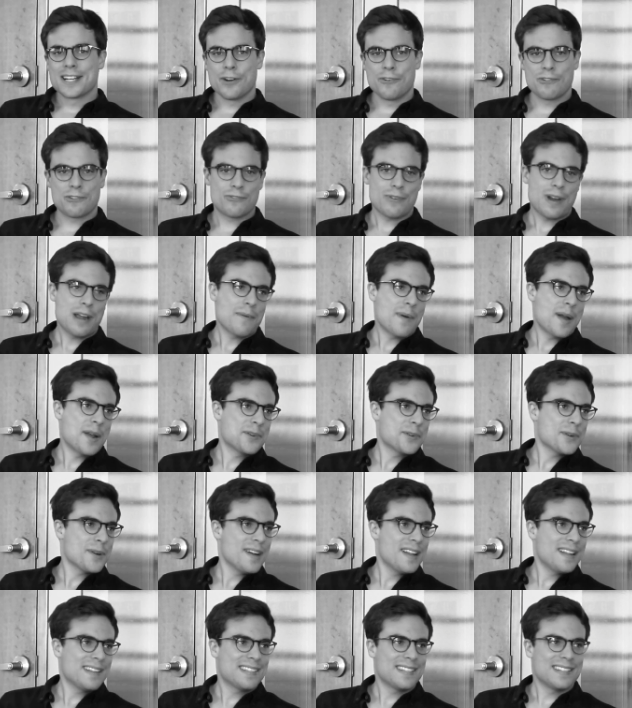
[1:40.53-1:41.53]
go to great
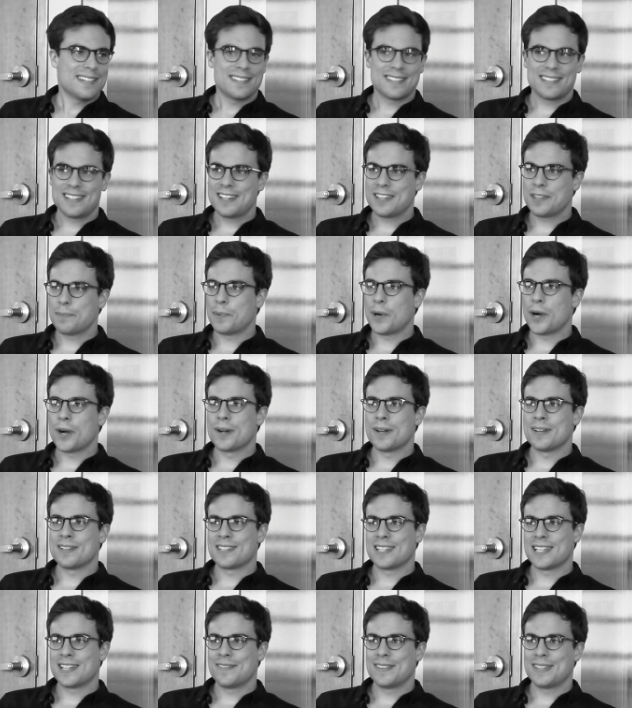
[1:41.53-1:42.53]
restaurants and sit at the
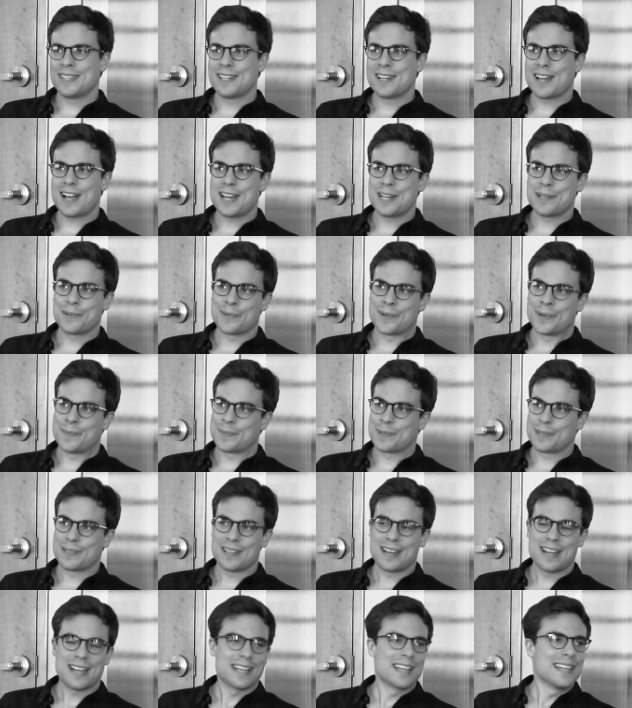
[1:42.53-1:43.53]
bar instead of in the dining room,
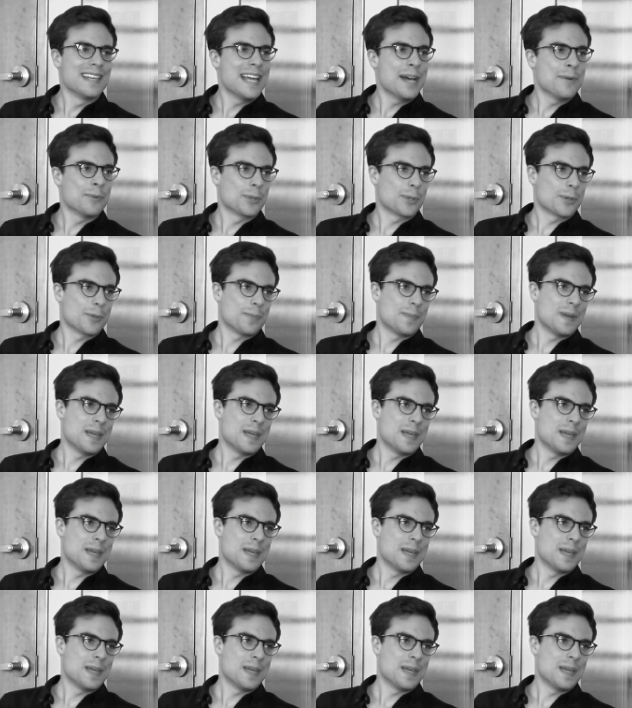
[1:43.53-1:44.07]
mm-hmm. so that I could network